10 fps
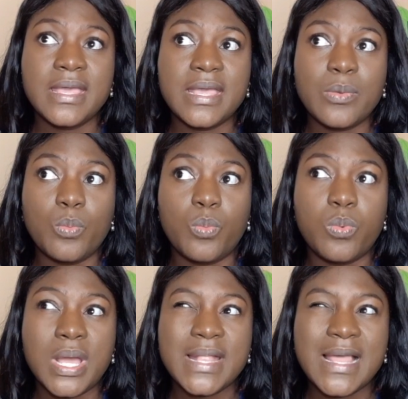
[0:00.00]

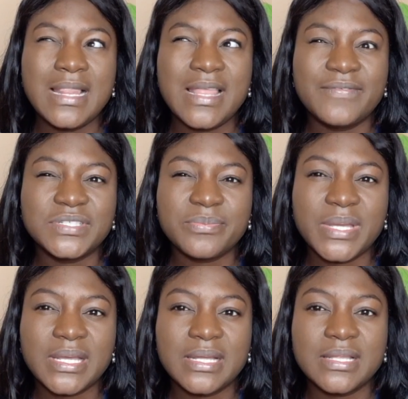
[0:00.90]
When I left
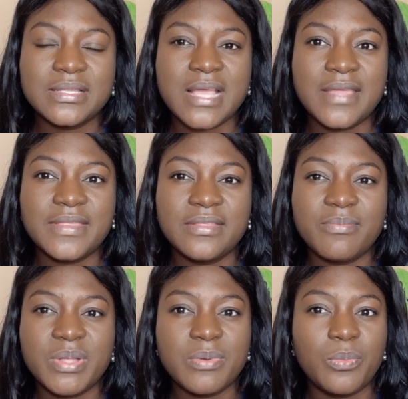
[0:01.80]
Jamaica, I think the
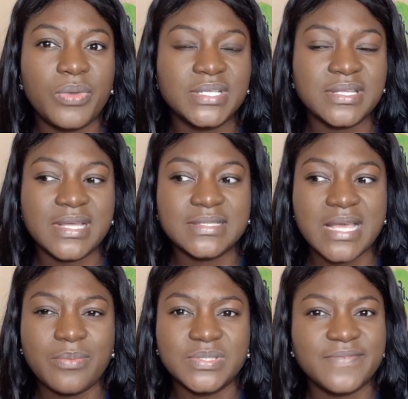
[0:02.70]
minimum wage at that
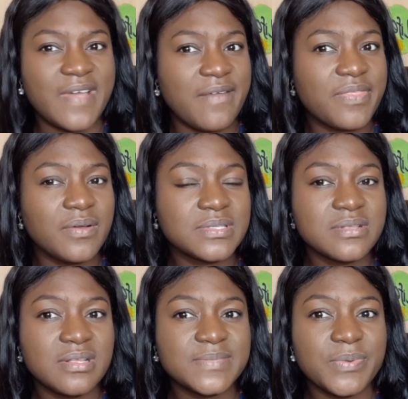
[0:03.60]
time was
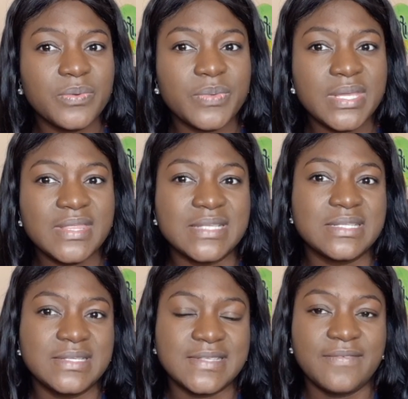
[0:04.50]
$5,000 per week. That's
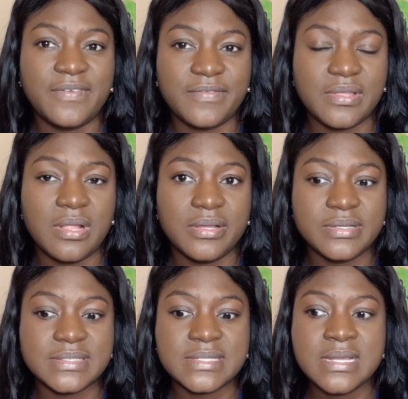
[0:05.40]
less than
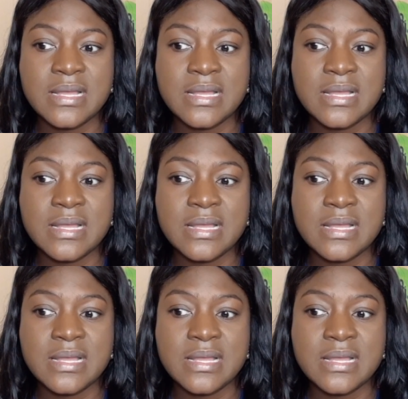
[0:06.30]
$50.